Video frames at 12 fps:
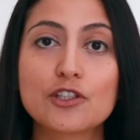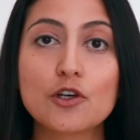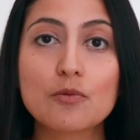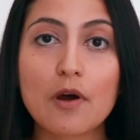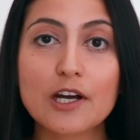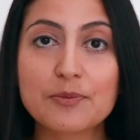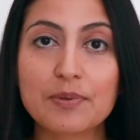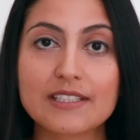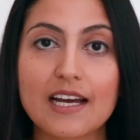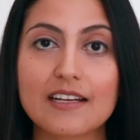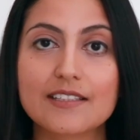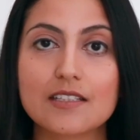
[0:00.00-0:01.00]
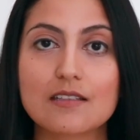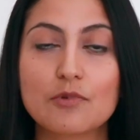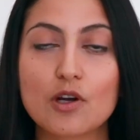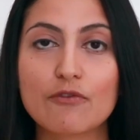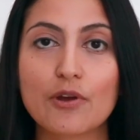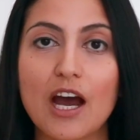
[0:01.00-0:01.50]
too much
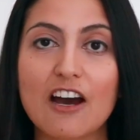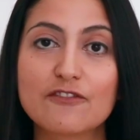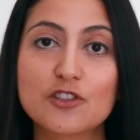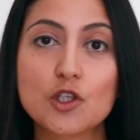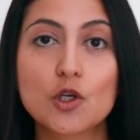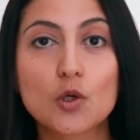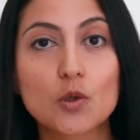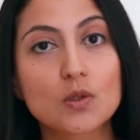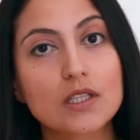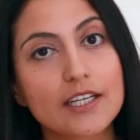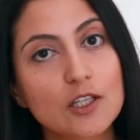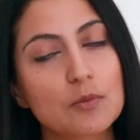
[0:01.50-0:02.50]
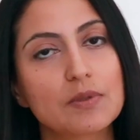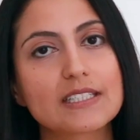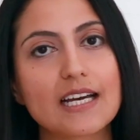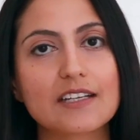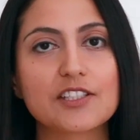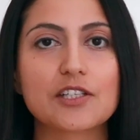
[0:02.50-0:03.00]
potassium or if you have too little
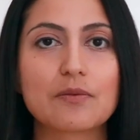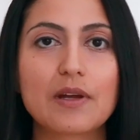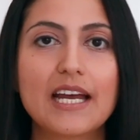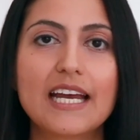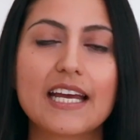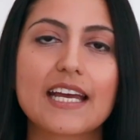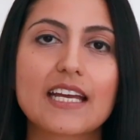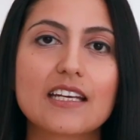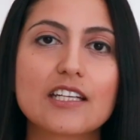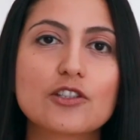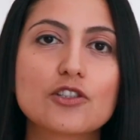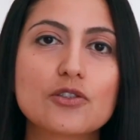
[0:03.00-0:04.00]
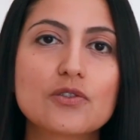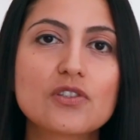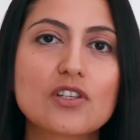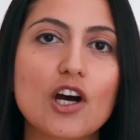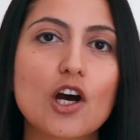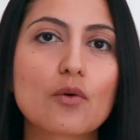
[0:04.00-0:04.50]
potassium, it can
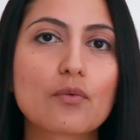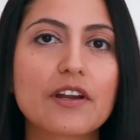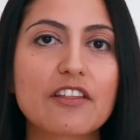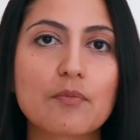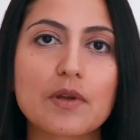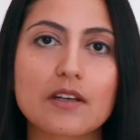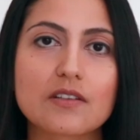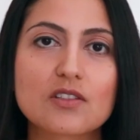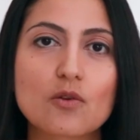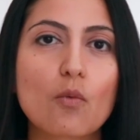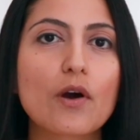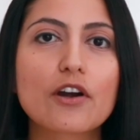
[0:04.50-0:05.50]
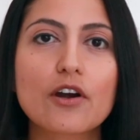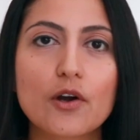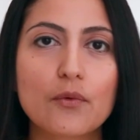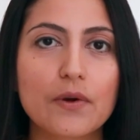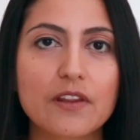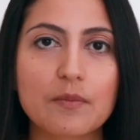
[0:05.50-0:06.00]
induce arrhythmias. What
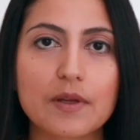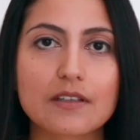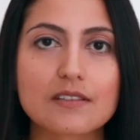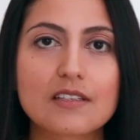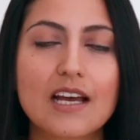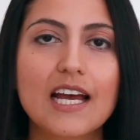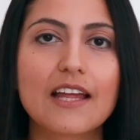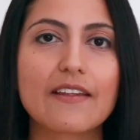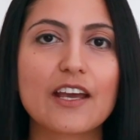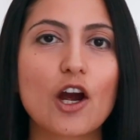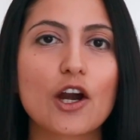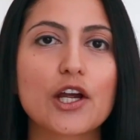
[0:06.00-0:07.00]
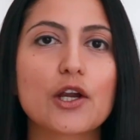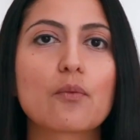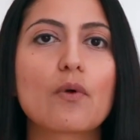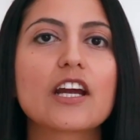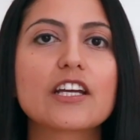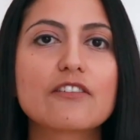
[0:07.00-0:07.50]
are arrhythmias? They are
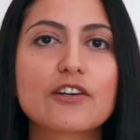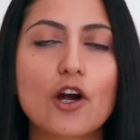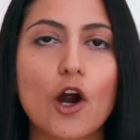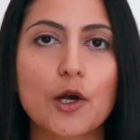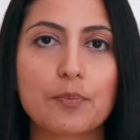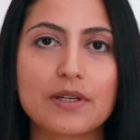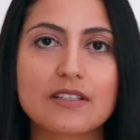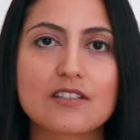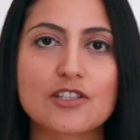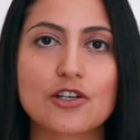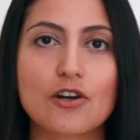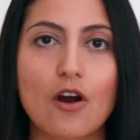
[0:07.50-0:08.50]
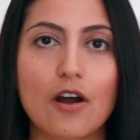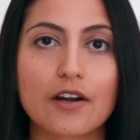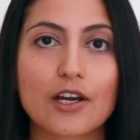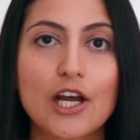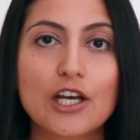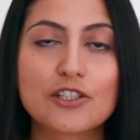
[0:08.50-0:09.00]
irregular heartbeats in your
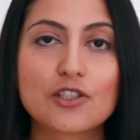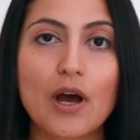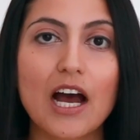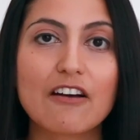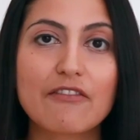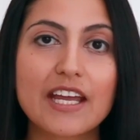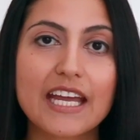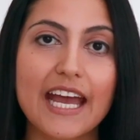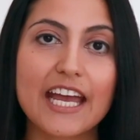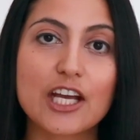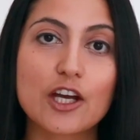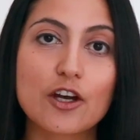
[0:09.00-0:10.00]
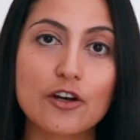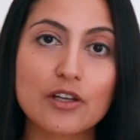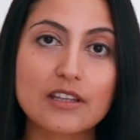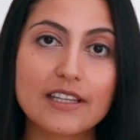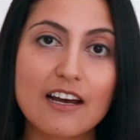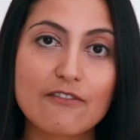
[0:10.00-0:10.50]
heart. So having a
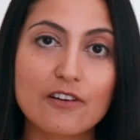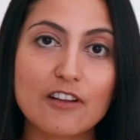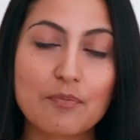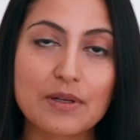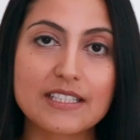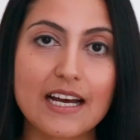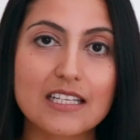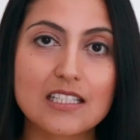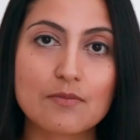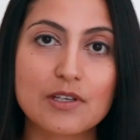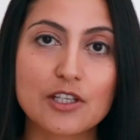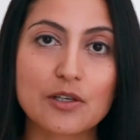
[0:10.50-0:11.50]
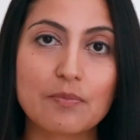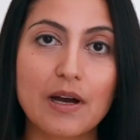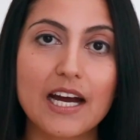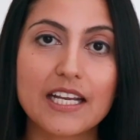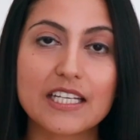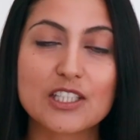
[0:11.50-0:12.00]
good level of potassium in your
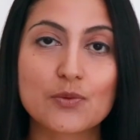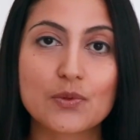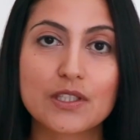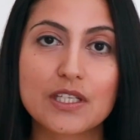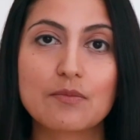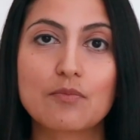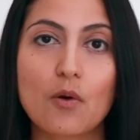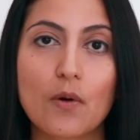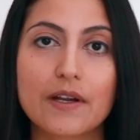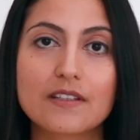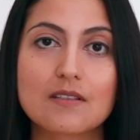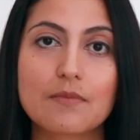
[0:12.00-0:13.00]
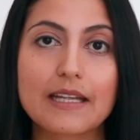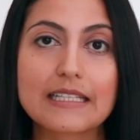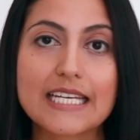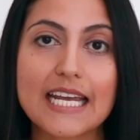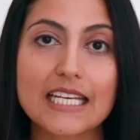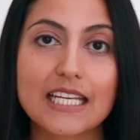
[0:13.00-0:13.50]
body is really important to
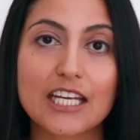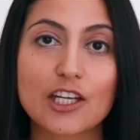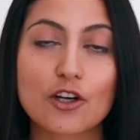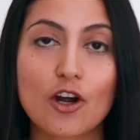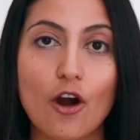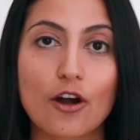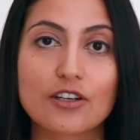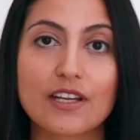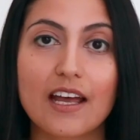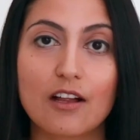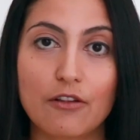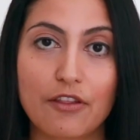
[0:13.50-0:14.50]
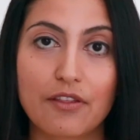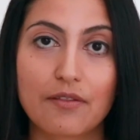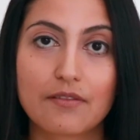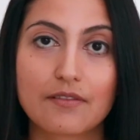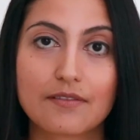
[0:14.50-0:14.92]
maintaining your heart health.